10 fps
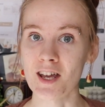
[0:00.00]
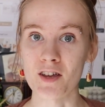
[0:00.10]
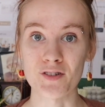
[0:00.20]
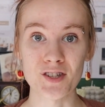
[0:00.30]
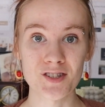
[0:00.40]

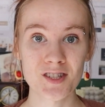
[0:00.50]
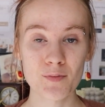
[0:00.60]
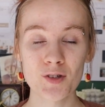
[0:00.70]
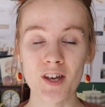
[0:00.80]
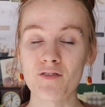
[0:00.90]
If
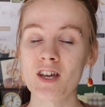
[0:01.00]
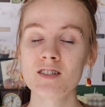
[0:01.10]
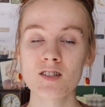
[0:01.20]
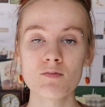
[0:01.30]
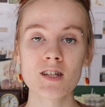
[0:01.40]

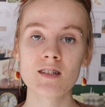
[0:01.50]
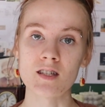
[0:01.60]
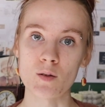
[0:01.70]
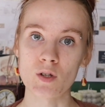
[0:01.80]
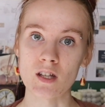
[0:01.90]
histamine
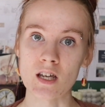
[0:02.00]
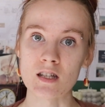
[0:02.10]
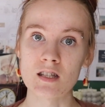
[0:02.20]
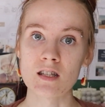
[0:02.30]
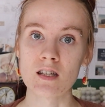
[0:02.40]

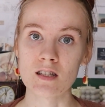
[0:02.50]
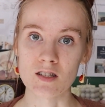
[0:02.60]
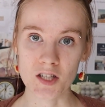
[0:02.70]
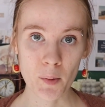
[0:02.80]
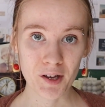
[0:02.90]
stimulates
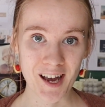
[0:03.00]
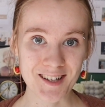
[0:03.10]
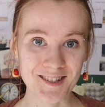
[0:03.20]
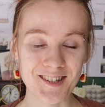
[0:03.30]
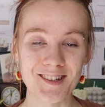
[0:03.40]
stomach
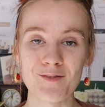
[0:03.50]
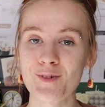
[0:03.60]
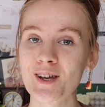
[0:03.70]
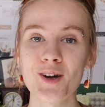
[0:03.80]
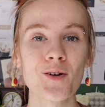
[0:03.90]
acid, then
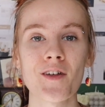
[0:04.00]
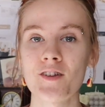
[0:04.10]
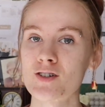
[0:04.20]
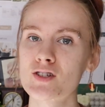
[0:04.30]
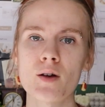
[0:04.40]
we know that
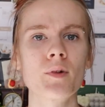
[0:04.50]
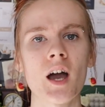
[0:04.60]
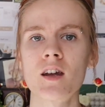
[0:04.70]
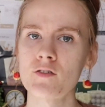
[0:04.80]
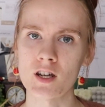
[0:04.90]
there's some
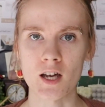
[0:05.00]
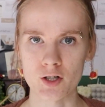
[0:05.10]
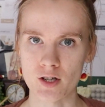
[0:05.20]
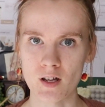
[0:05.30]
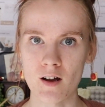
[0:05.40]
kind of
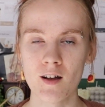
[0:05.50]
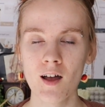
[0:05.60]
connection there.